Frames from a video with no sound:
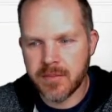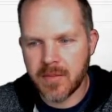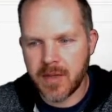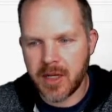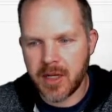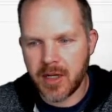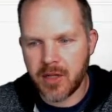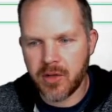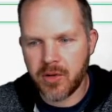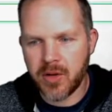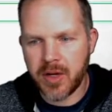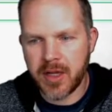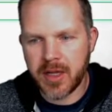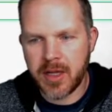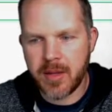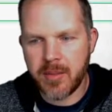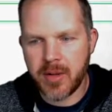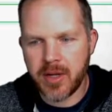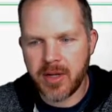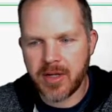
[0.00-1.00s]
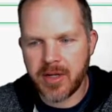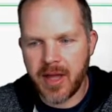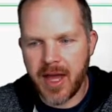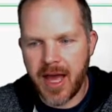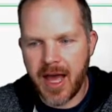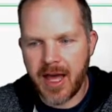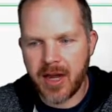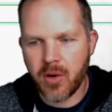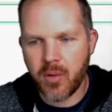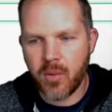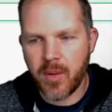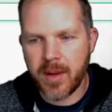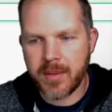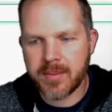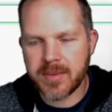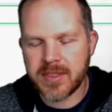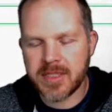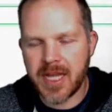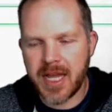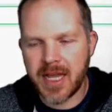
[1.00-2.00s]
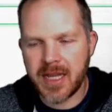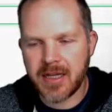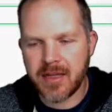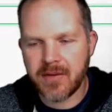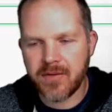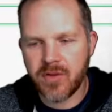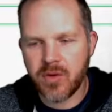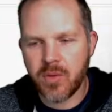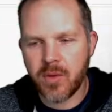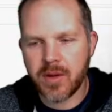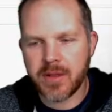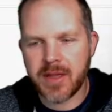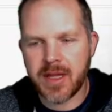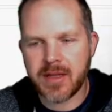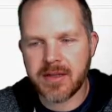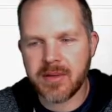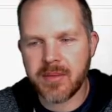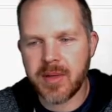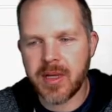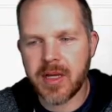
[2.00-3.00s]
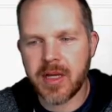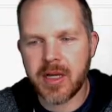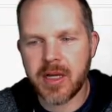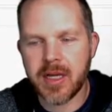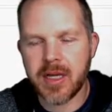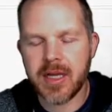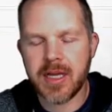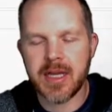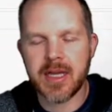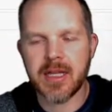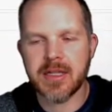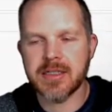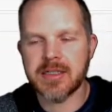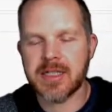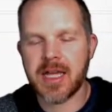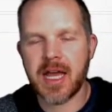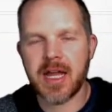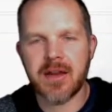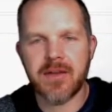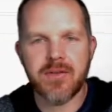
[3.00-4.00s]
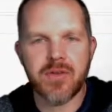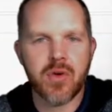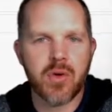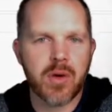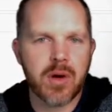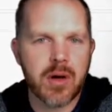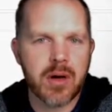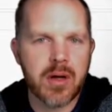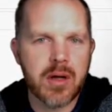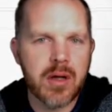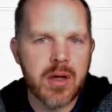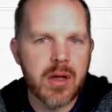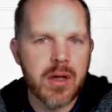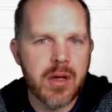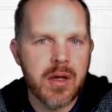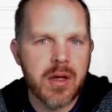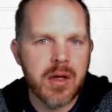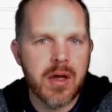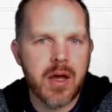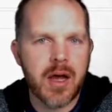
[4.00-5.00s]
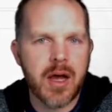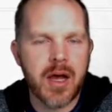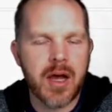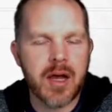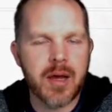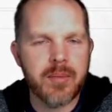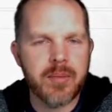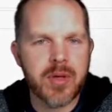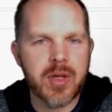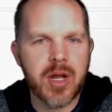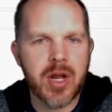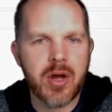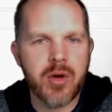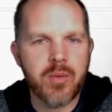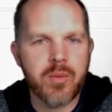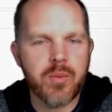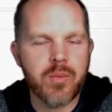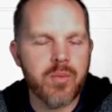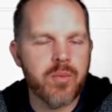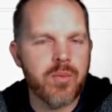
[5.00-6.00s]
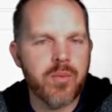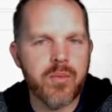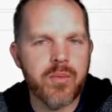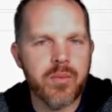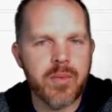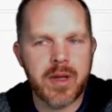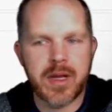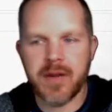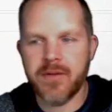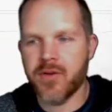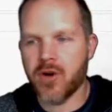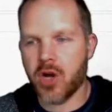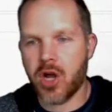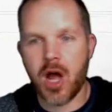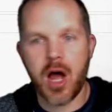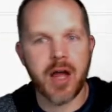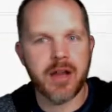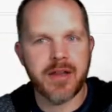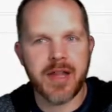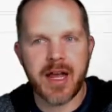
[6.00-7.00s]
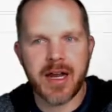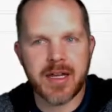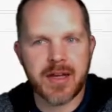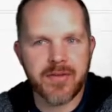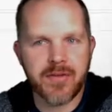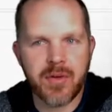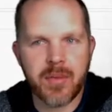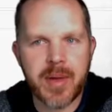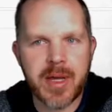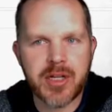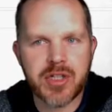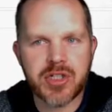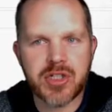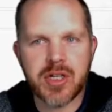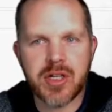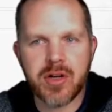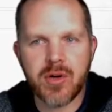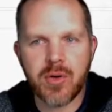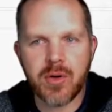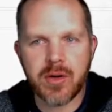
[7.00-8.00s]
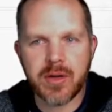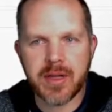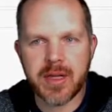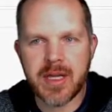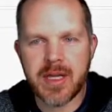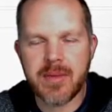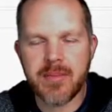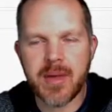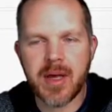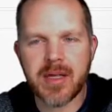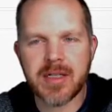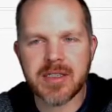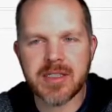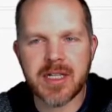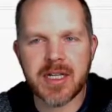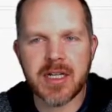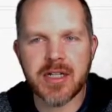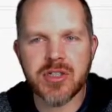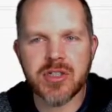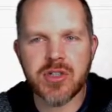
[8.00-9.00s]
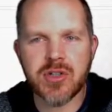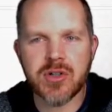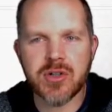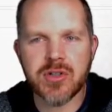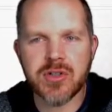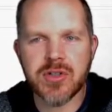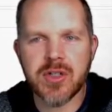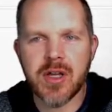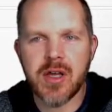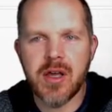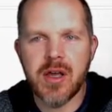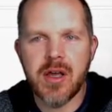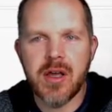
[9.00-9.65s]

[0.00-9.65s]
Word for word: including the ability to add a website if you want that to be inside of your, um, you know, any of your contact information or the email signatures.